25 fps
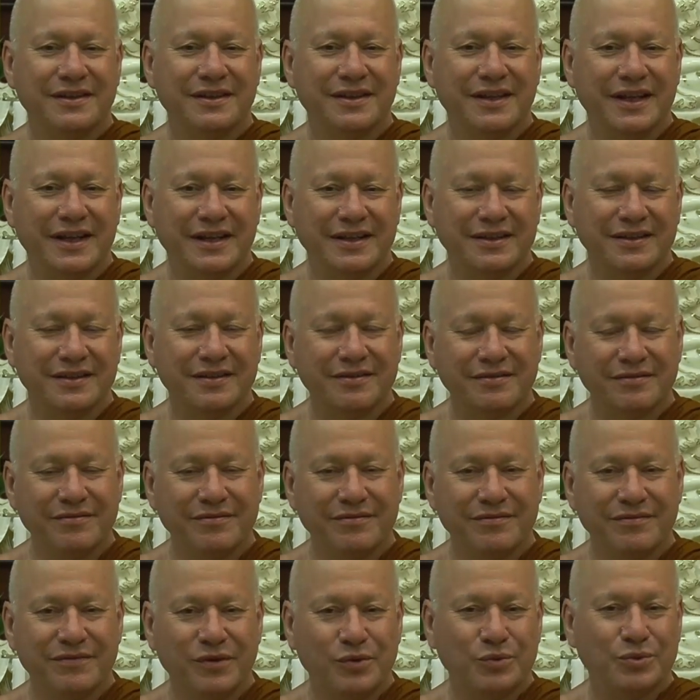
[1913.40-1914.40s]
that
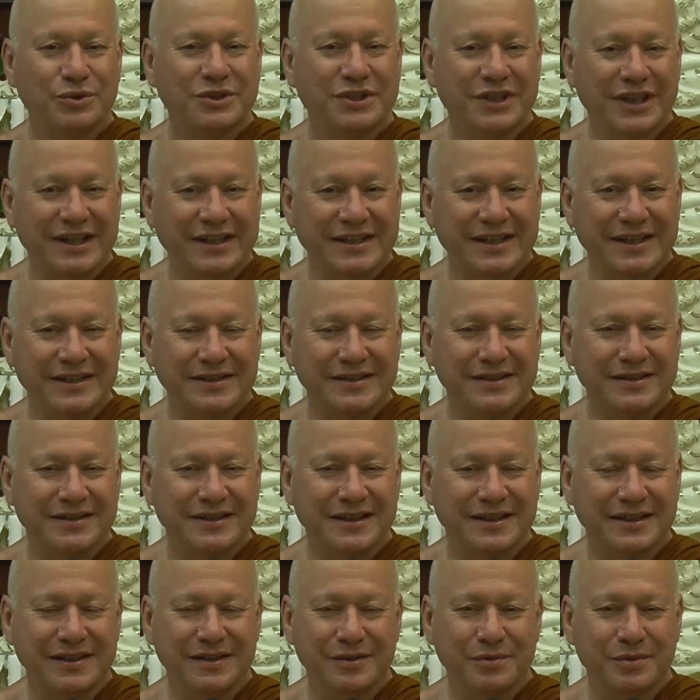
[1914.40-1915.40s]
false
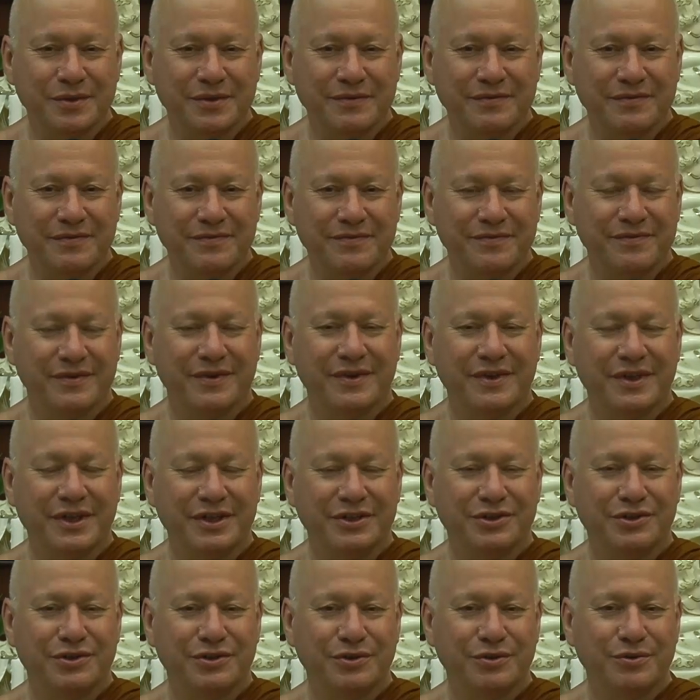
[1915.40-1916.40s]
identity that we've
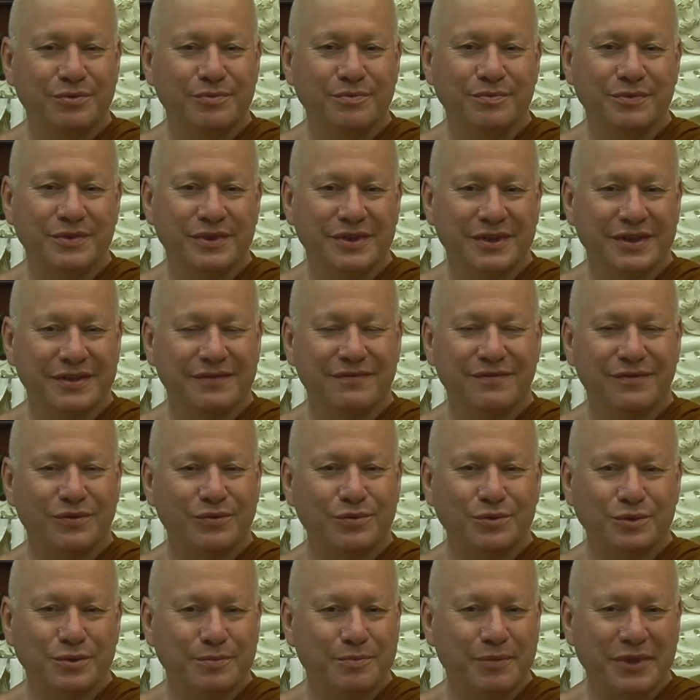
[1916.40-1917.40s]
assumed, a
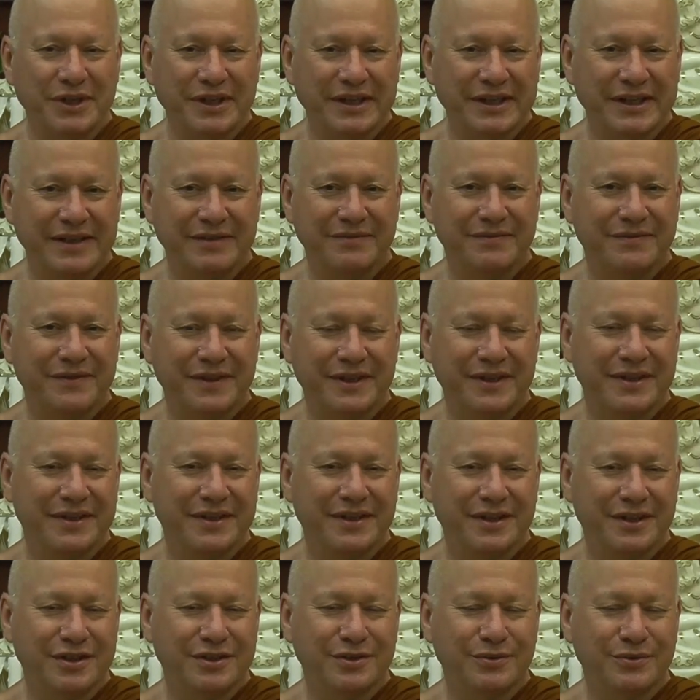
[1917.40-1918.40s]
false belief in
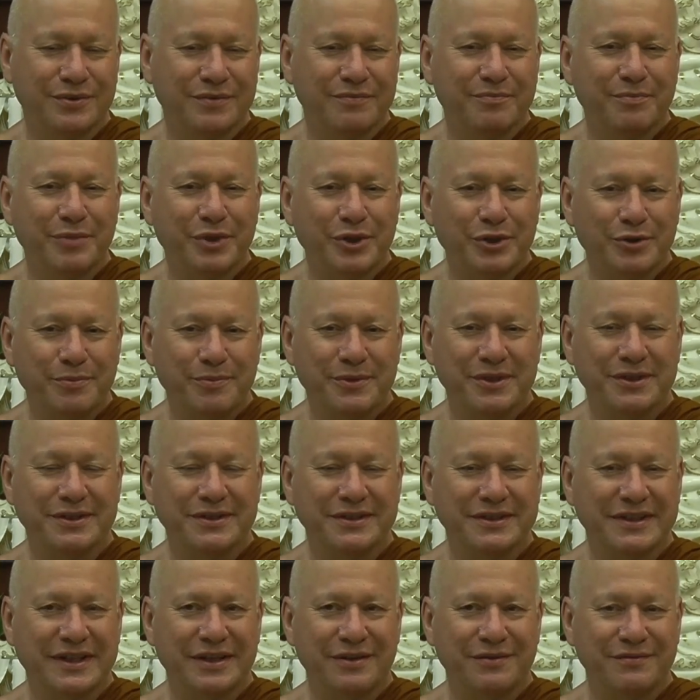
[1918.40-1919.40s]
a sort of permanent
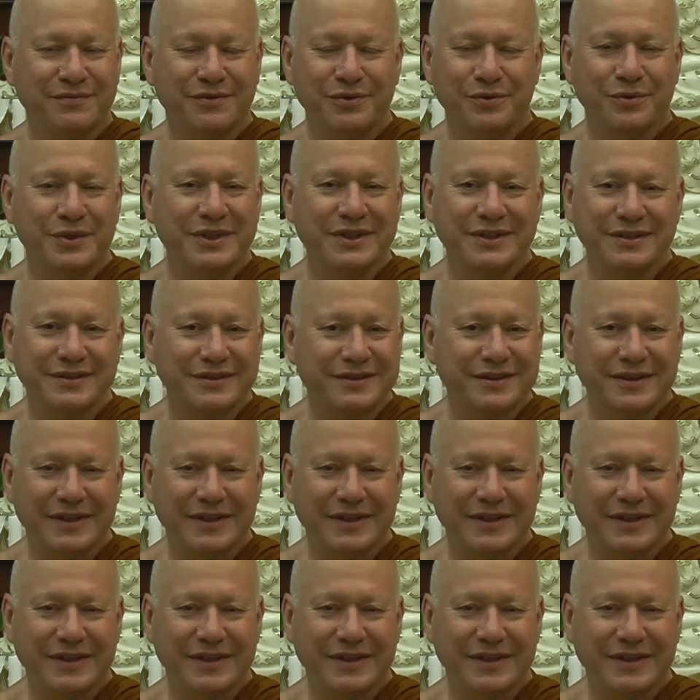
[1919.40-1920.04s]
self who is